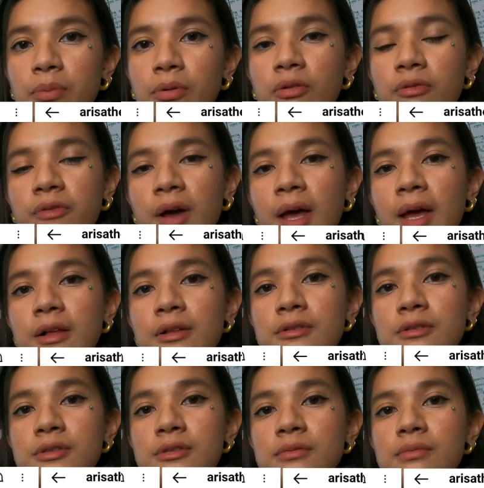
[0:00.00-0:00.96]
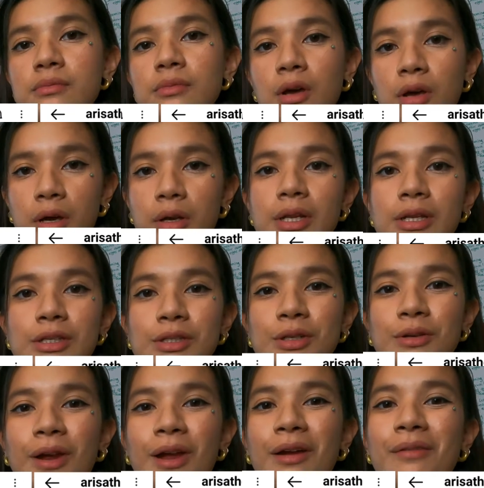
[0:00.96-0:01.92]
profiles on
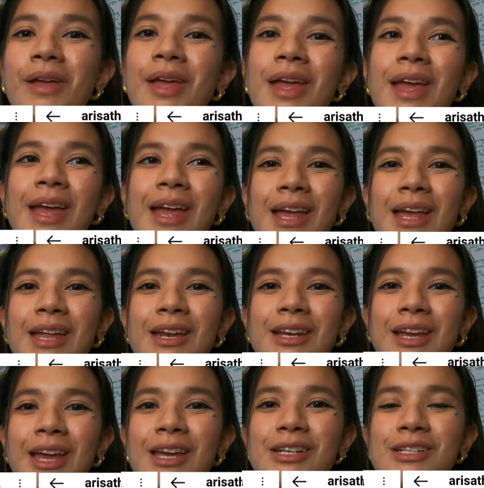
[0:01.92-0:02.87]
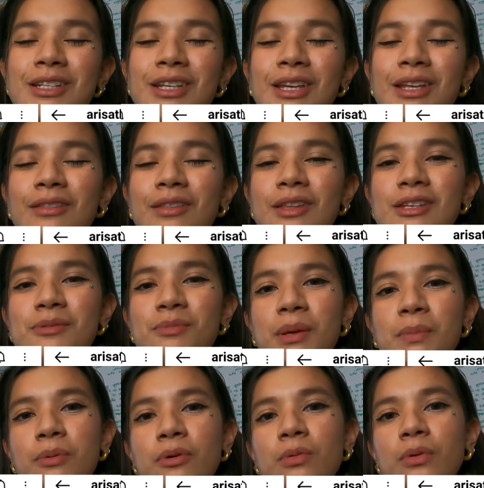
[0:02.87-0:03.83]
Instagram, and occasionally these
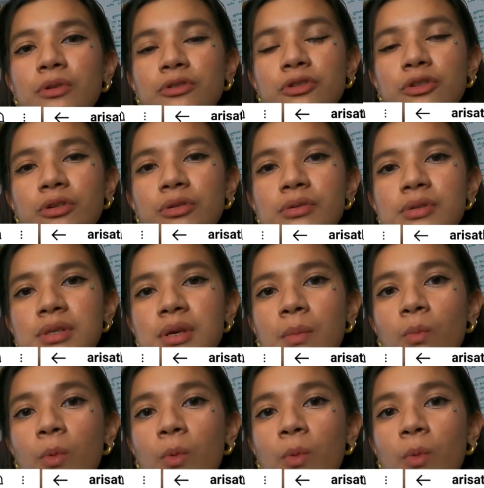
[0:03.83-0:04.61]
people will do some